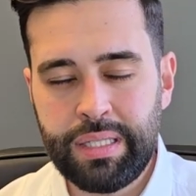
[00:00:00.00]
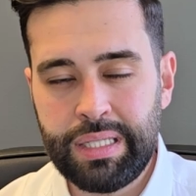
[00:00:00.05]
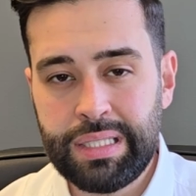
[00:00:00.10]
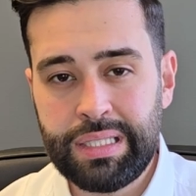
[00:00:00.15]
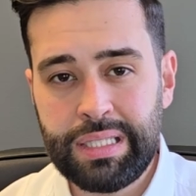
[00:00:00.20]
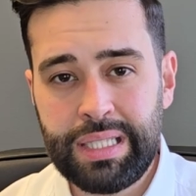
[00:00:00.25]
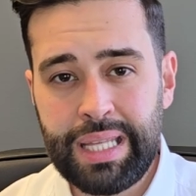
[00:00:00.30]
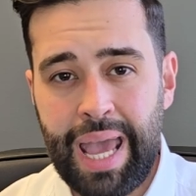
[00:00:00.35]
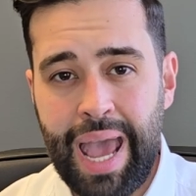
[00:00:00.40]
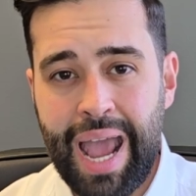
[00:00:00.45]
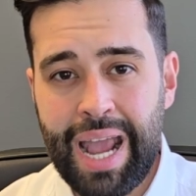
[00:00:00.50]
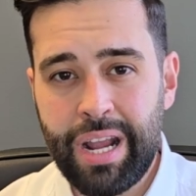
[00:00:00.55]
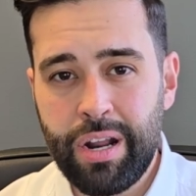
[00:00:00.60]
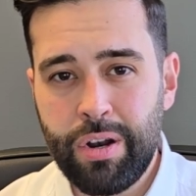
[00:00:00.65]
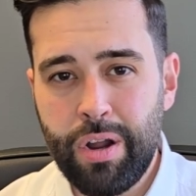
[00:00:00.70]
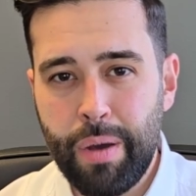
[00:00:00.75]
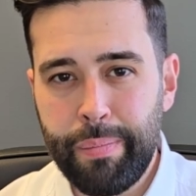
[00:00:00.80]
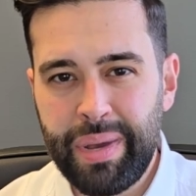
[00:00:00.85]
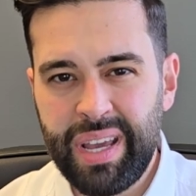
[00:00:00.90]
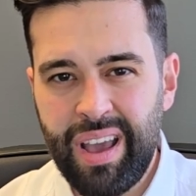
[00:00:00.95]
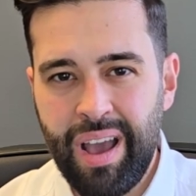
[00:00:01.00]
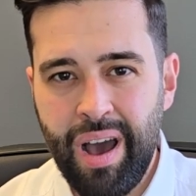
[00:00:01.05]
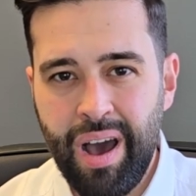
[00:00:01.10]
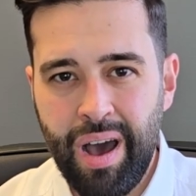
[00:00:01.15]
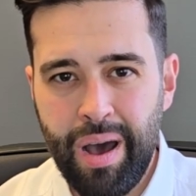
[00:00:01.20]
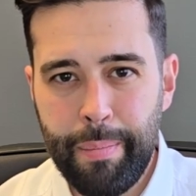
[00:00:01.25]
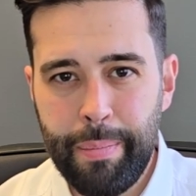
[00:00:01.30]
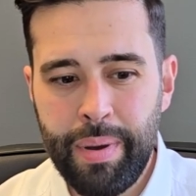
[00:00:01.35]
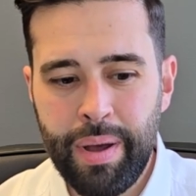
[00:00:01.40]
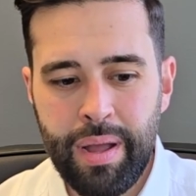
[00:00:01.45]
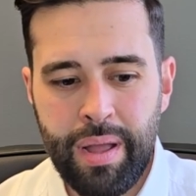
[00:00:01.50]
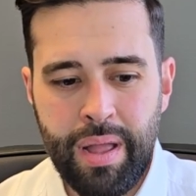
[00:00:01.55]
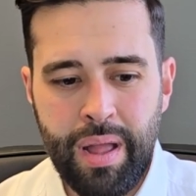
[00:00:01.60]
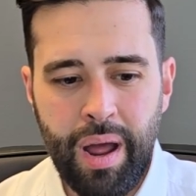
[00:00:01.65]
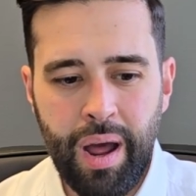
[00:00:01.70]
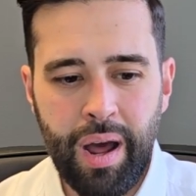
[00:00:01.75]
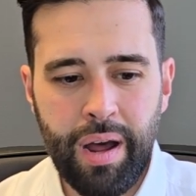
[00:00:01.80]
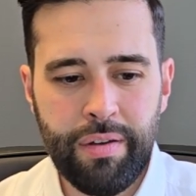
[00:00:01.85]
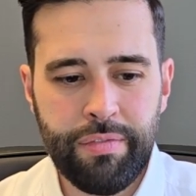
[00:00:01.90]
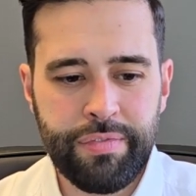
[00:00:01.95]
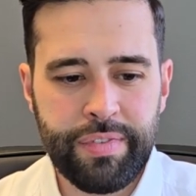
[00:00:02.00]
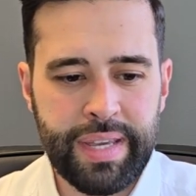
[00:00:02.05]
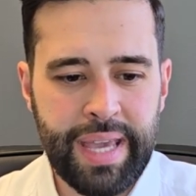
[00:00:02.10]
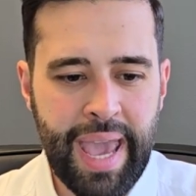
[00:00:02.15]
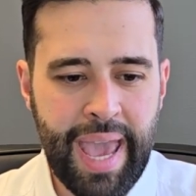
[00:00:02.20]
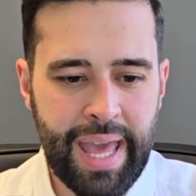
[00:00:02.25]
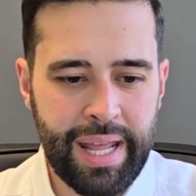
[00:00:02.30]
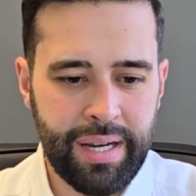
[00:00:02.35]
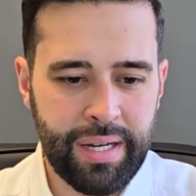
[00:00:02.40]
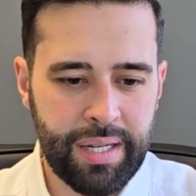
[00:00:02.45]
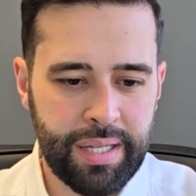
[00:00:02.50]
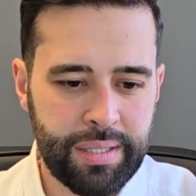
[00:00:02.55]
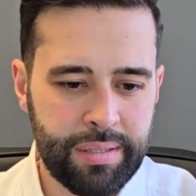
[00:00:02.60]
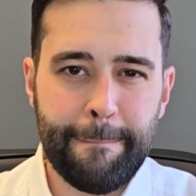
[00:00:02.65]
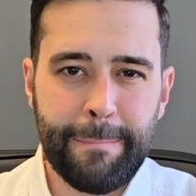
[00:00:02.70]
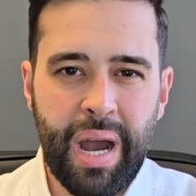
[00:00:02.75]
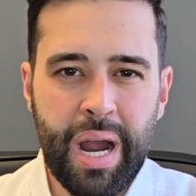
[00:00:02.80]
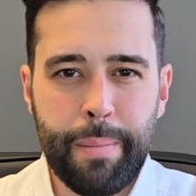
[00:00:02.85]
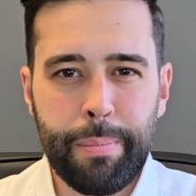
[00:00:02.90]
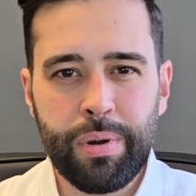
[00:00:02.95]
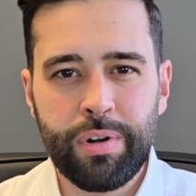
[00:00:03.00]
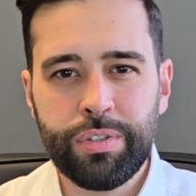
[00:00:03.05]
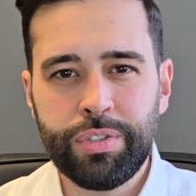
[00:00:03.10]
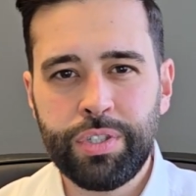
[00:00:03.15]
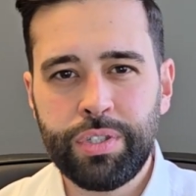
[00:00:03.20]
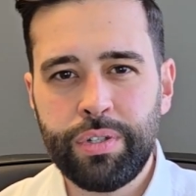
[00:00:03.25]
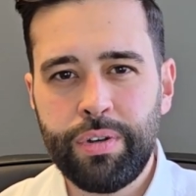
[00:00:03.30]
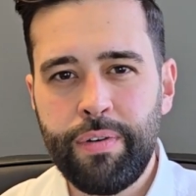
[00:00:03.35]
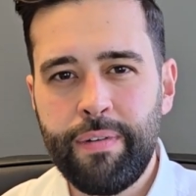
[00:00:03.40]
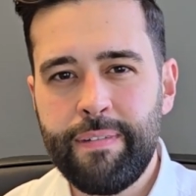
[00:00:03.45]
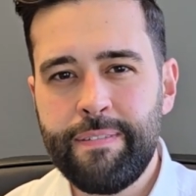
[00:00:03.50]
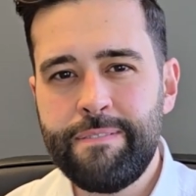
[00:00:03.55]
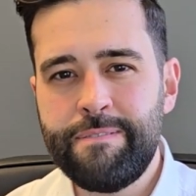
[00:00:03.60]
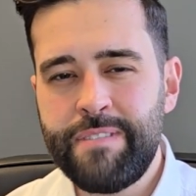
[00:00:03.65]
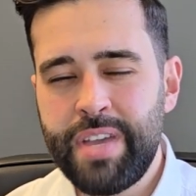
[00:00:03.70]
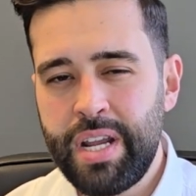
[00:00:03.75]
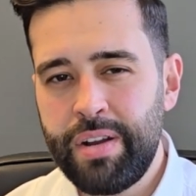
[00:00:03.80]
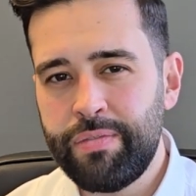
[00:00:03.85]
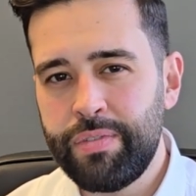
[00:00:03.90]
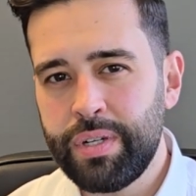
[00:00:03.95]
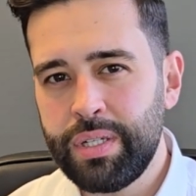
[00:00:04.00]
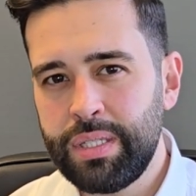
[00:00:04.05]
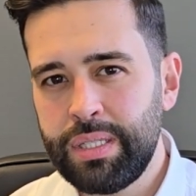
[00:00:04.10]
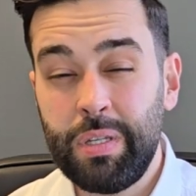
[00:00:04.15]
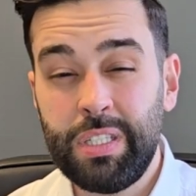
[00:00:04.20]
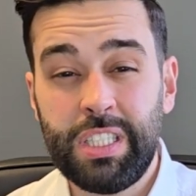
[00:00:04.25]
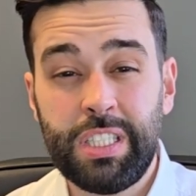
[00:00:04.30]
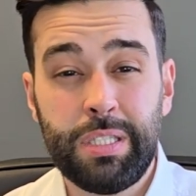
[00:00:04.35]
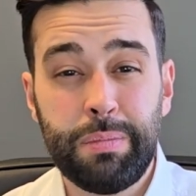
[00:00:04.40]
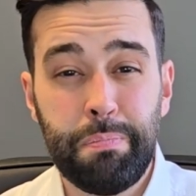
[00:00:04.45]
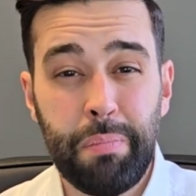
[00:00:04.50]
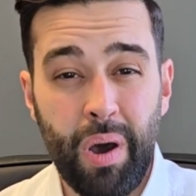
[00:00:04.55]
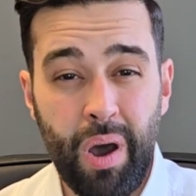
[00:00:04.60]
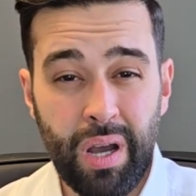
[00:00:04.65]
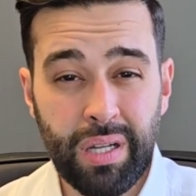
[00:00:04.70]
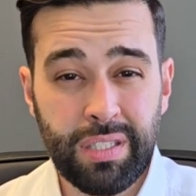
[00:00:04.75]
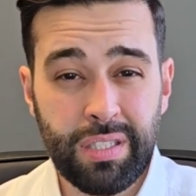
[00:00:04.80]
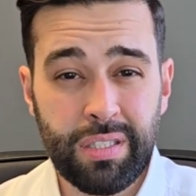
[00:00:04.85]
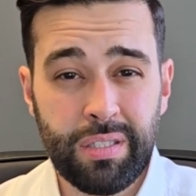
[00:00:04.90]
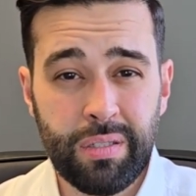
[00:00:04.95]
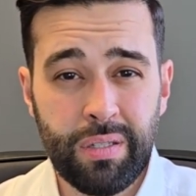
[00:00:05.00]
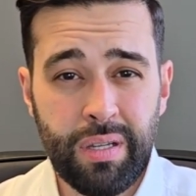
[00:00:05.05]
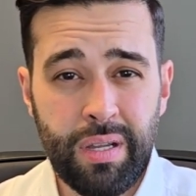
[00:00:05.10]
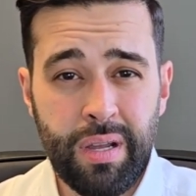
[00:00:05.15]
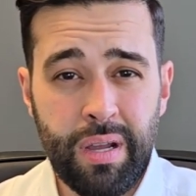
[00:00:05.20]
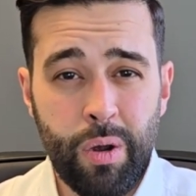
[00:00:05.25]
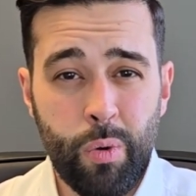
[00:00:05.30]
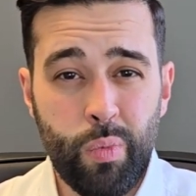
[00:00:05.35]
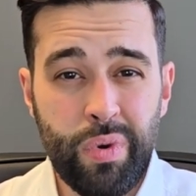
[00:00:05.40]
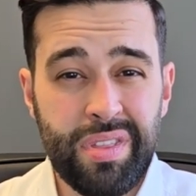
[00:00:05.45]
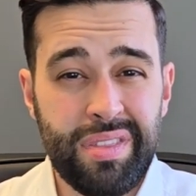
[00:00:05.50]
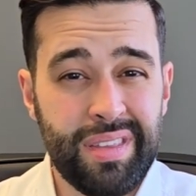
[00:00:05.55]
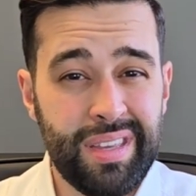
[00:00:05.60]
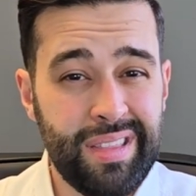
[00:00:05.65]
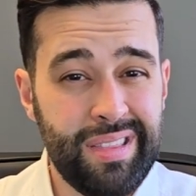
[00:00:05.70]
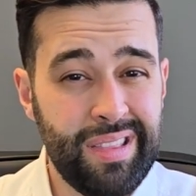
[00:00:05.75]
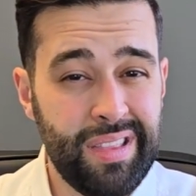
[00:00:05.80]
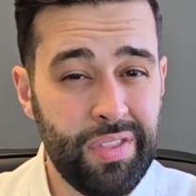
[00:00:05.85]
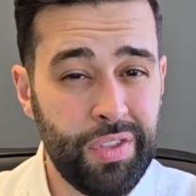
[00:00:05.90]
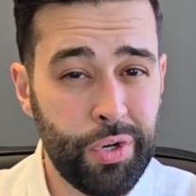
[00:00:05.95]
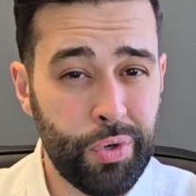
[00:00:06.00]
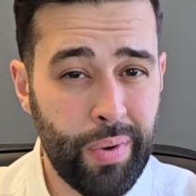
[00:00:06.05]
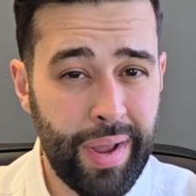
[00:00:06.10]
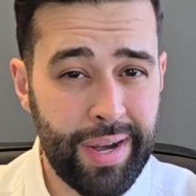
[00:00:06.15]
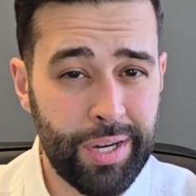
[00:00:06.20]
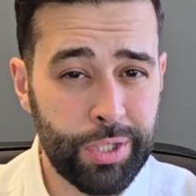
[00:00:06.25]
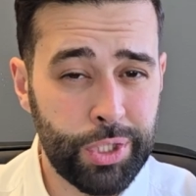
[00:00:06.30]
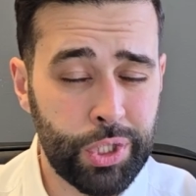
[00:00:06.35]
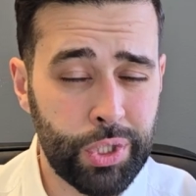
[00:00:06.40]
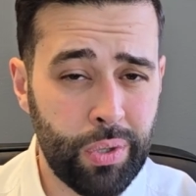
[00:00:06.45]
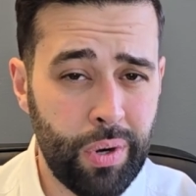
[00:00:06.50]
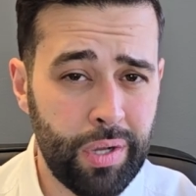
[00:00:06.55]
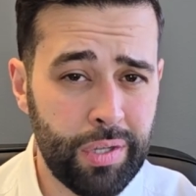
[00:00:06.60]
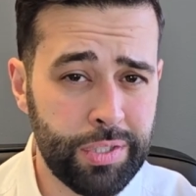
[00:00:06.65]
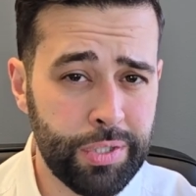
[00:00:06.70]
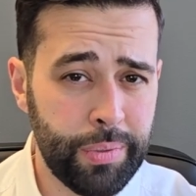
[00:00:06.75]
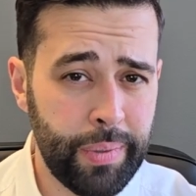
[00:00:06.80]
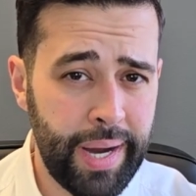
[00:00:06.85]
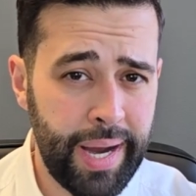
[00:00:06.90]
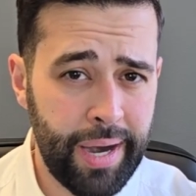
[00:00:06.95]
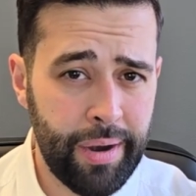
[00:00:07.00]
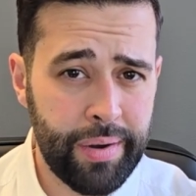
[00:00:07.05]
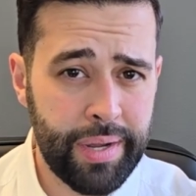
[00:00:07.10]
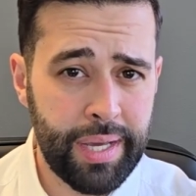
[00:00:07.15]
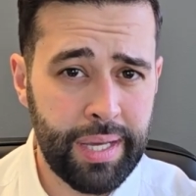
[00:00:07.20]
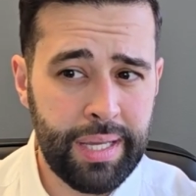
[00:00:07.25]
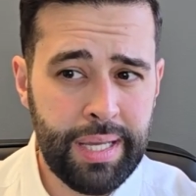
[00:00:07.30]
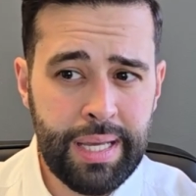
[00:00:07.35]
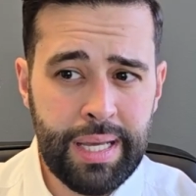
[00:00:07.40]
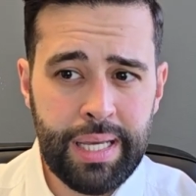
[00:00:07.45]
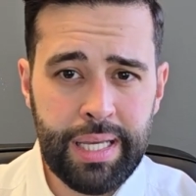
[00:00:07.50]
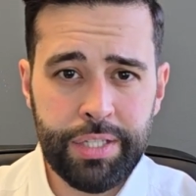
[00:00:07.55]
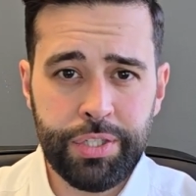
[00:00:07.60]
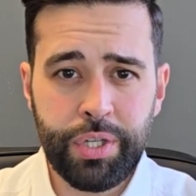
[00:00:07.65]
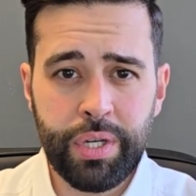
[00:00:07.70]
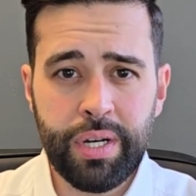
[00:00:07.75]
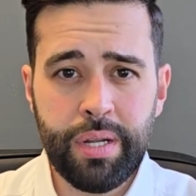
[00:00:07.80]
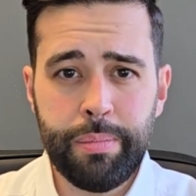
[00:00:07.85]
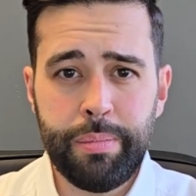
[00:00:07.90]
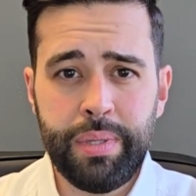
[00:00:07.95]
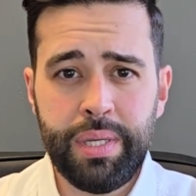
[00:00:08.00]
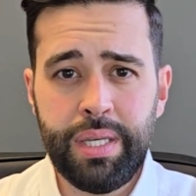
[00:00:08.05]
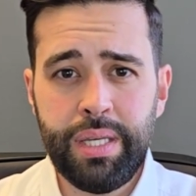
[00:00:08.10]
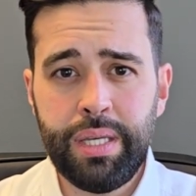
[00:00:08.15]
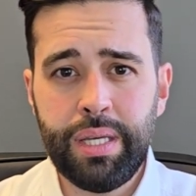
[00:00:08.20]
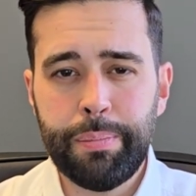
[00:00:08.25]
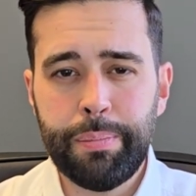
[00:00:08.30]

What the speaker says: and it's the economic hub of Canada. My personal favorite spots within the Greater Toronto area is going to be